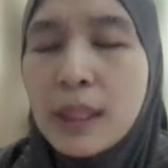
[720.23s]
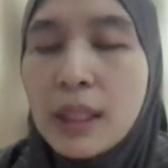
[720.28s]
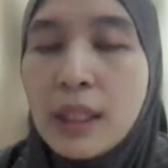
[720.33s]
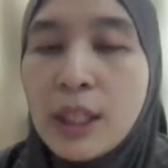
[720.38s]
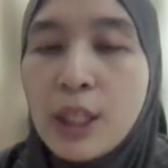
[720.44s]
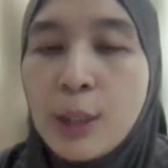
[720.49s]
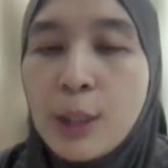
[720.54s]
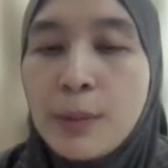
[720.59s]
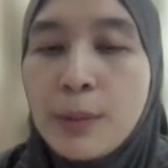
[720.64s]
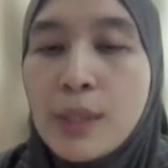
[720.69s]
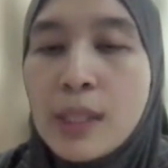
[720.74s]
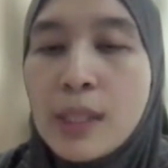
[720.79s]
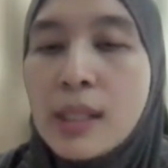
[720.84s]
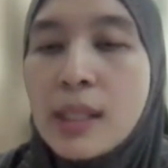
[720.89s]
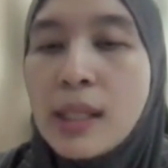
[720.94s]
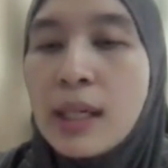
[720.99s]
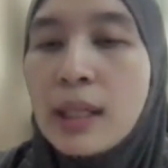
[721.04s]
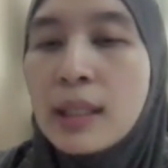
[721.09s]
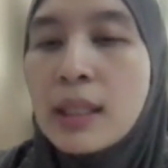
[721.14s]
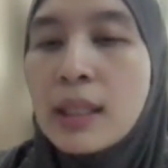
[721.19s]
in HbA1c
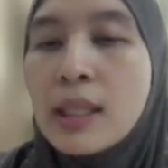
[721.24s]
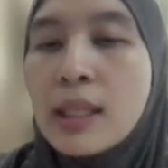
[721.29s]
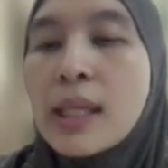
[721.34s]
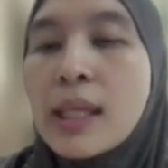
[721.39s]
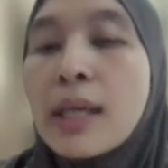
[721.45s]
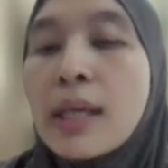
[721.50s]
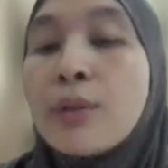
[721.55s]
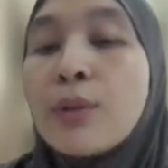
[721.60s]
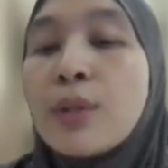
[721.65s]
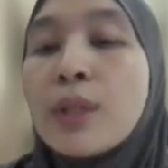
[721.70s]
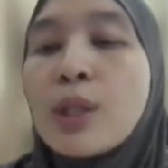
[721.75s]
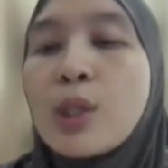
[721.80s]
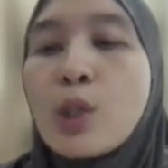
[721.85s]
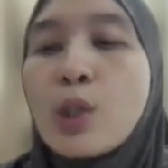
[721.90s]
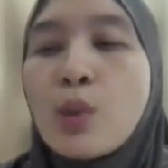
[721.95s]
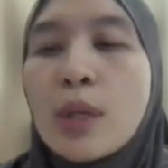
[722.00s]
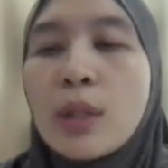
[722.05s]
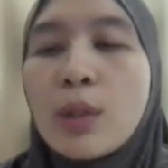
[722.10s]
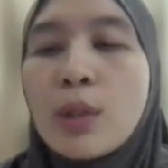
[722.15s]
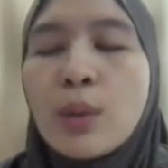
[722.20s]
targets and reduced
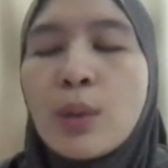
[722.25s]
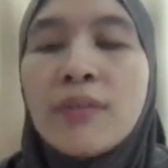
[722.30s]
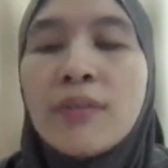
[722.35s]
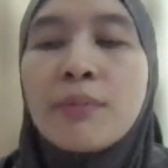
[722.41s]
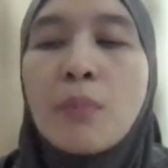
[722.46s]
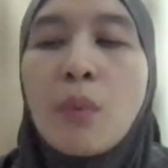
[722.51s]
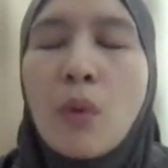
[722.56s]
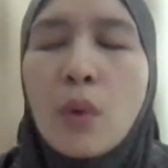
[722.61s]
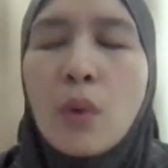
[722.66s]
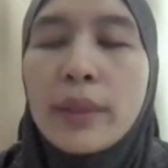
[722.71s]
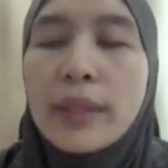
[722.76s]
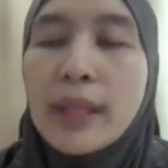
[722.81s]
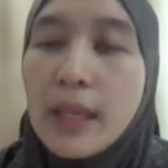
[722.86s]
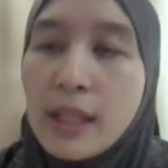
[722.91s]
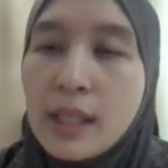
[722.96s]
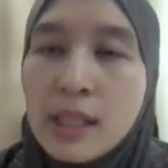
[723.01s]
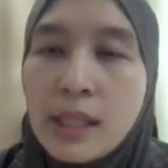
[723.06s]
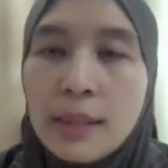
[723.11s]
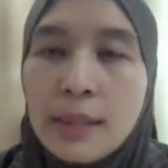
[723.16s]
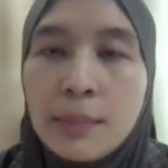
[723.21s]
weight with more
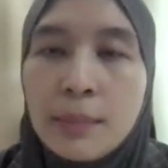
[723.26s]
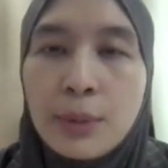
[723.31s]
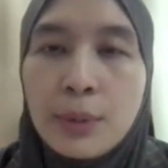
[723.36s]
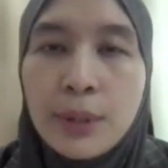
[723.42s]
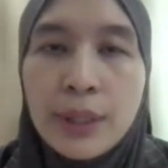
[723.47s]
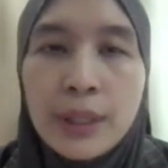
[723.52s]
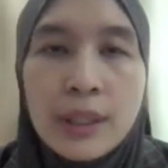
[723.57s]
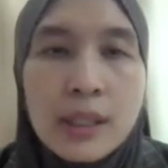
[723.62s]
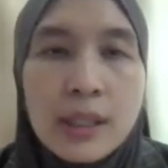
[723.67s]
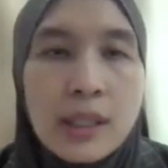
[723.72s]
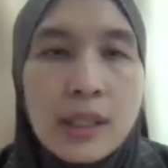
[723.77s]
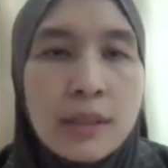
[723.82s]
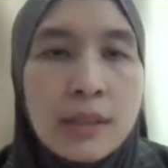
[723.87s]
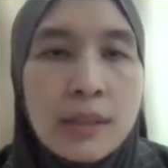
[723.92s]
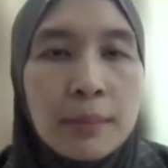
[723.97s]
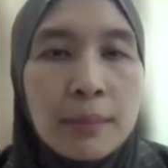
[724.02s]
nighttime prayers.